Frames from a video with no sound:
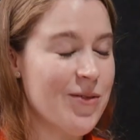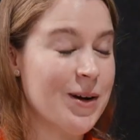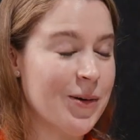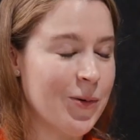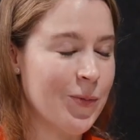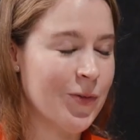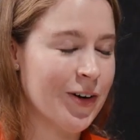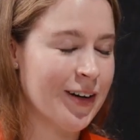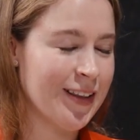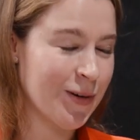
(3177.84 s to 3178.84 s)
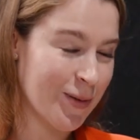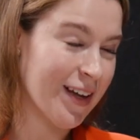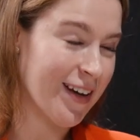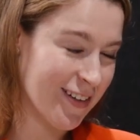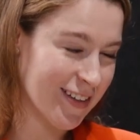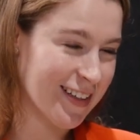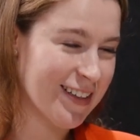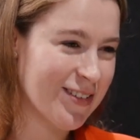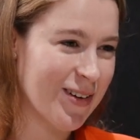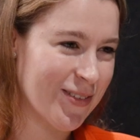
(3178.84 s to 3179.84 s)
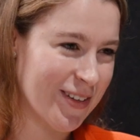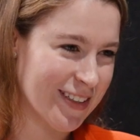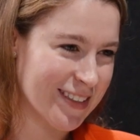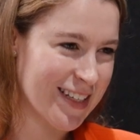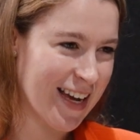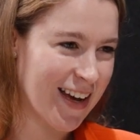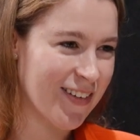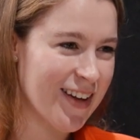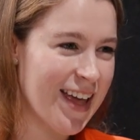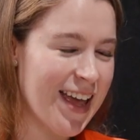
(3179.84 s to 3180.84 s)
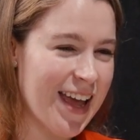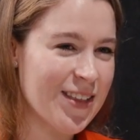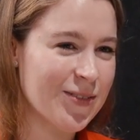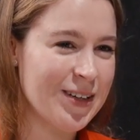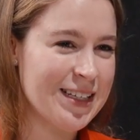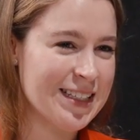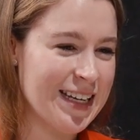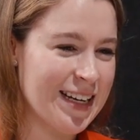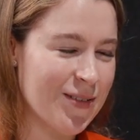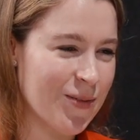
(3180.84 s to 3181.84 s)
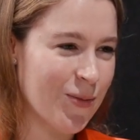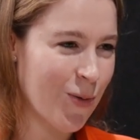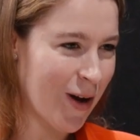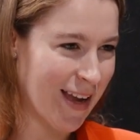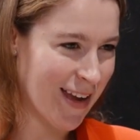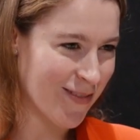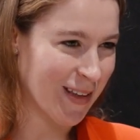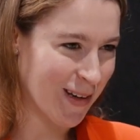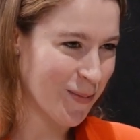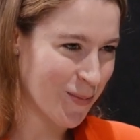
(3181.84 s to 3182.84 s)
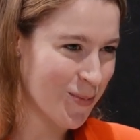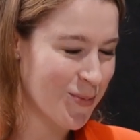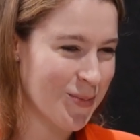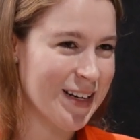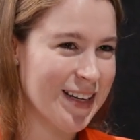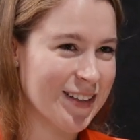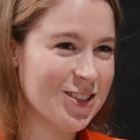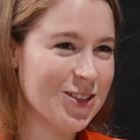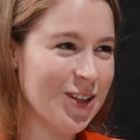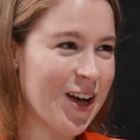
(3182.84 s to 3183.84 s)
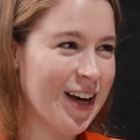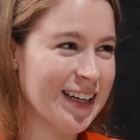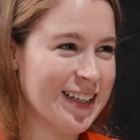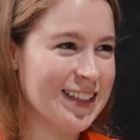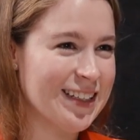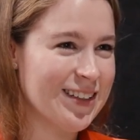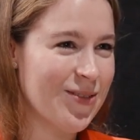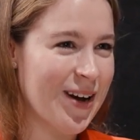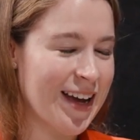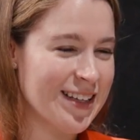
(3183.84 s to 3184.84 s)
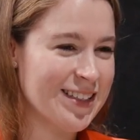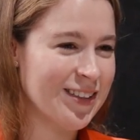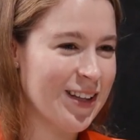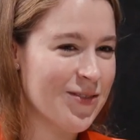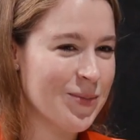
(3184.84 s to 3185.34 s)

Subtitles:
I've been at Whoop for a little bit under 12 years now. And the reason why I've been here so long and why I still love